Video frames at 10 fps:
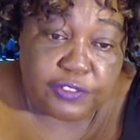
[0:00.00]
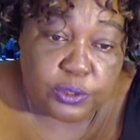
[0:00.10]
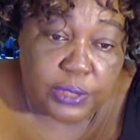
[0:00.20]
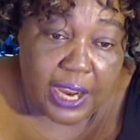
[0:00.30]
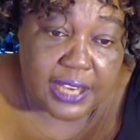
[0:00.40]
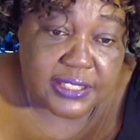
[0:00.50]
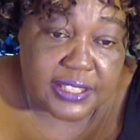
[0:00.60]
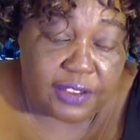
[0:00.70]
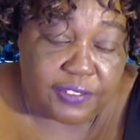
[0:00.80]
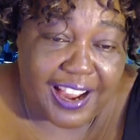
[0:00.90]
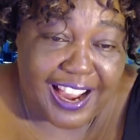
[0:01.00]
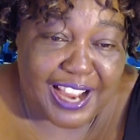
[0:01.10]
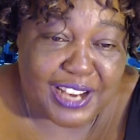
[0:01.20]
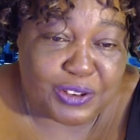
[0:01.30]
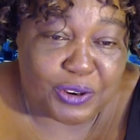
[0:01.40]
you guys ever
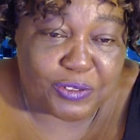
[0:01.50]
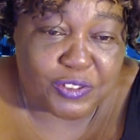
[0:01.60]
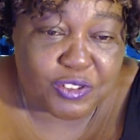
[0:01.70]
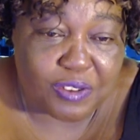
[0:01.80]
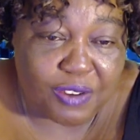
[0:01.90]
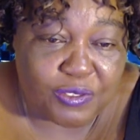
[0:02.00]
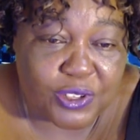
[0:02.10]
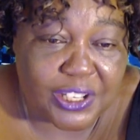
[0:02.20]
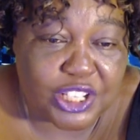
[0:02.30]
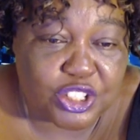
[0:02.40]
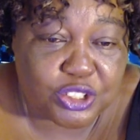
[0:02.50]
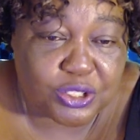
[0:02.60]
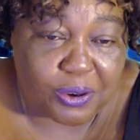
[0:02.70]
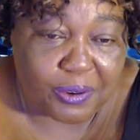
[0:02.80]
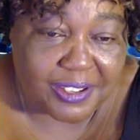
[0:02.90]
heard of travel
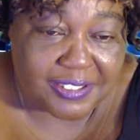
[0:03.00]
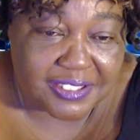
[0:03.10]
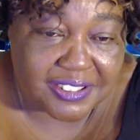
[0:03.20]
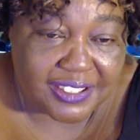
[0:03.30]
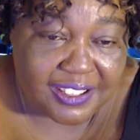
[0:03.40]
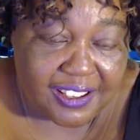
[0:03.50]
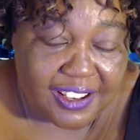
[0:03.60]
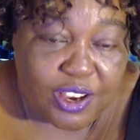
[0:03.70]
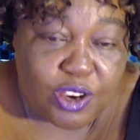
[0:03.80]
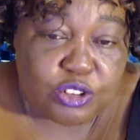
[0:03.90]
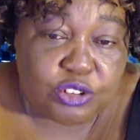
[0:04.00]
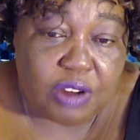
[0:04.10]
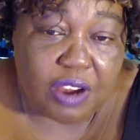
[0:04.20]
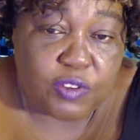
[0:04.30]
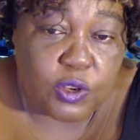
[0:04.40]
insurance?
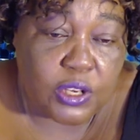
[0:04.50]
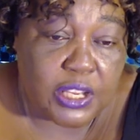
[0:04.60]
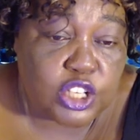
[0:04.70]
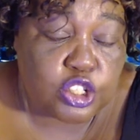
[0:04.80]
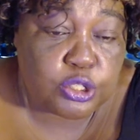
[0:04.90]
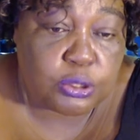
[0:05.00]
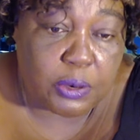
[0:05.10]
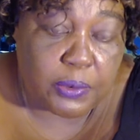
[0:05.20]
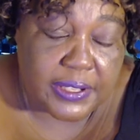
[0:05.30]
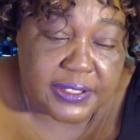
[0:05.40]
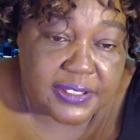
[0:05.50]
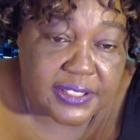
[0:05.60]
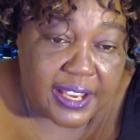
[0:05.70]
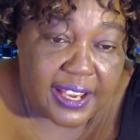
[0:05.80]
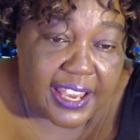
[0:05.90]
Travel insurance
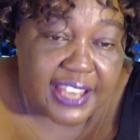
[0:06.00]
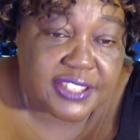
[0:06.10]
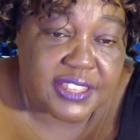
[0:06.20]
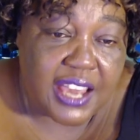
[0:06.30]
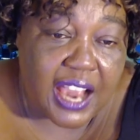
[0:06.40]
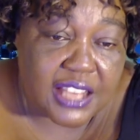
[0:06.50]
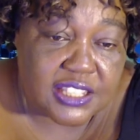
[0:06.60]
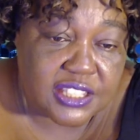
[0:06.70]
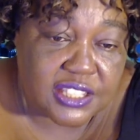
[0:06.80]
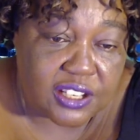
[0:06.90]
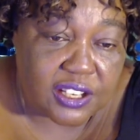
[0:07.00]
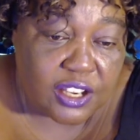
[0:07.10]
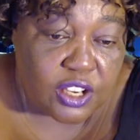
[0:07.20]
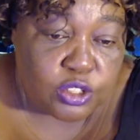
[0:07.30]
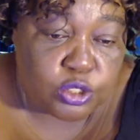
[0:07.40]
is the answer
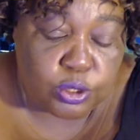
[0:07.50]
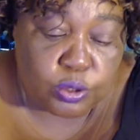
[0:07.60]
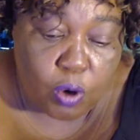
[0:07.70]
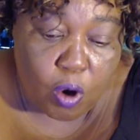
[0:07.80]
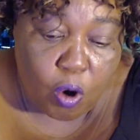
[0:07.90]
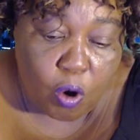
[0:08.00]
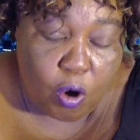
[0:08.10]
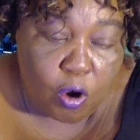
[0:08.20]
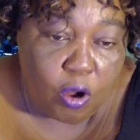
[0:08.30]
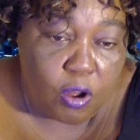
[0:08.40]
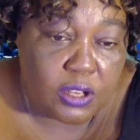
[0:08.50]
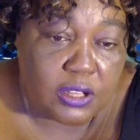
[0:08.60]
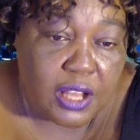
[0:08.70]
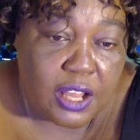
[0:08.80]
to all